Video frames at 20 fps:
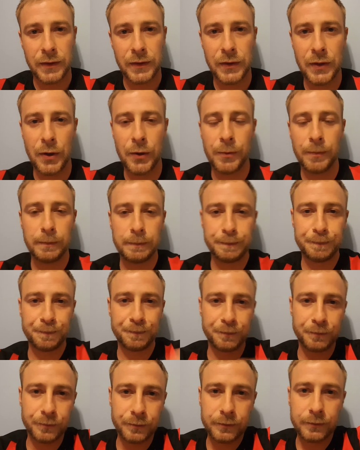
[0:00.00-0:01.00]
So
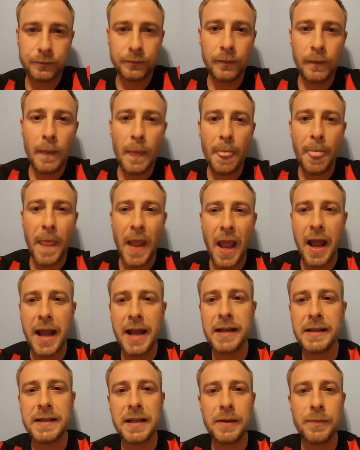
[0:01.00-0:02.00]

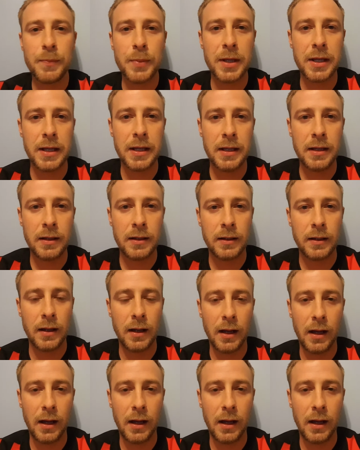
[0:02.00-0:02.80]
ATP